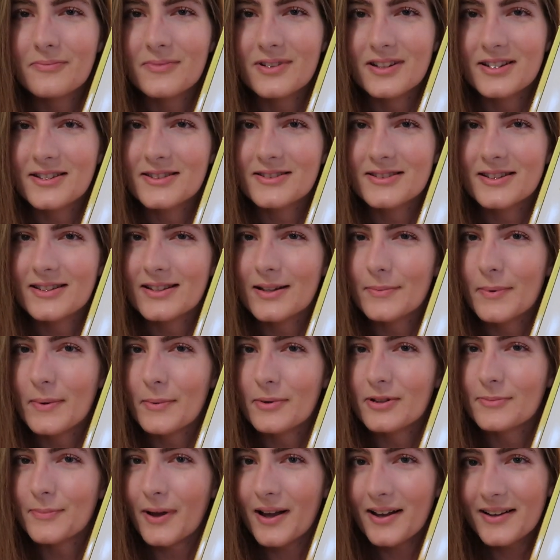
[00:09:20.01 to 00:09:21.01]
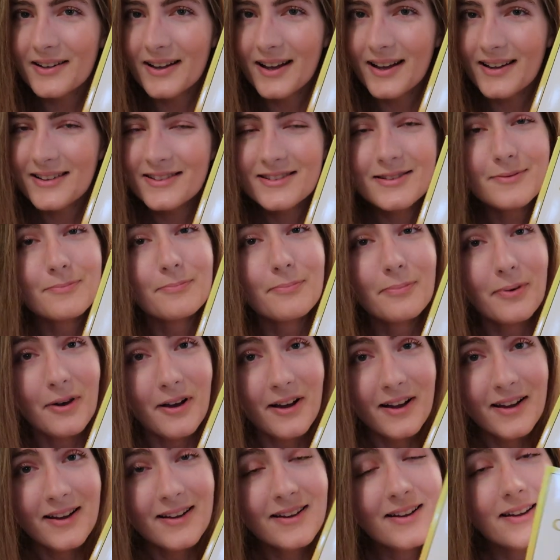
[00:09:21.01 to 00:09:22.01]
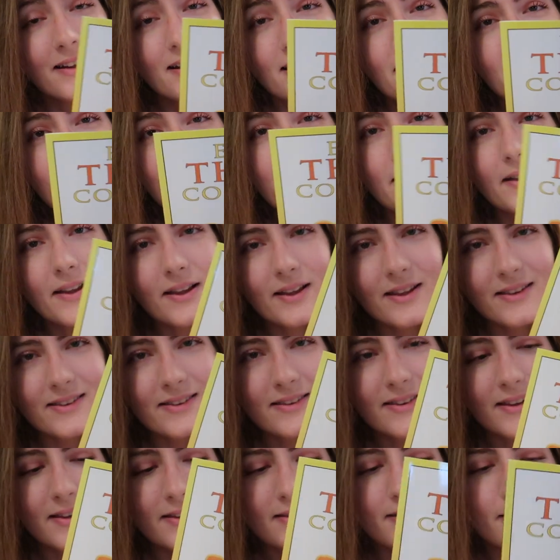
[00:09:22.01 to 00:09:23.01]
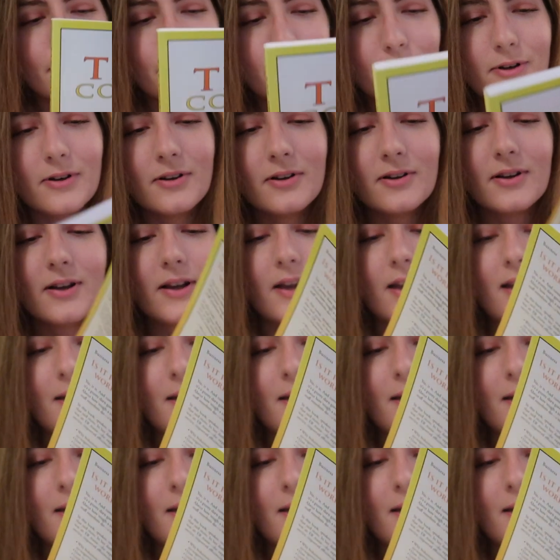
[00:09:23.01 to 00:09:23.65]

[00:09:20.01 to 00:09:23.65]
listening to people's podcasts, but it's a decent book.